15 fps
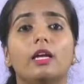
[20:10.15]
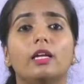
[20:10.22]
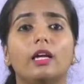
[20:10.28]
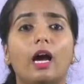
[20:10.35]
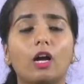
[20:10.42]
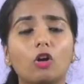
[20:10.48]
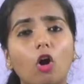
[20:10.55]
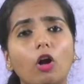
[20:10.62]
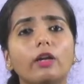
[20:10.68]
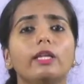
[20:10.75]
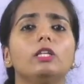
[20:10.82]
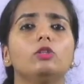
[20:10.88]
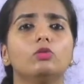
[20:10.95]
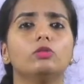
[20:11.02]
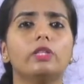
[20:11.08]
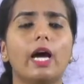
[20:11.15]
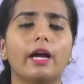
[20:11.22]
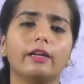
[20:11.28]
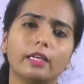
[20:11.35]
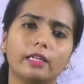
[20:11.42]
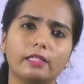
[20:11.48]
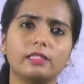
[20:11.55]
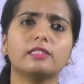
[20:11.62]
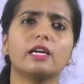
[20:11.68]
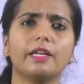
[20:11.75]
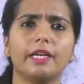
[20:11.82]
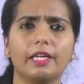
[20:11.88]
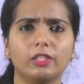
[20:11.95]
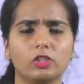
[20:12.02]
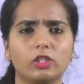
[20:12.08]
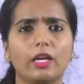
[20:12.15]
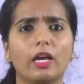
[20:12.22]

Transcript: according to that it is arranged.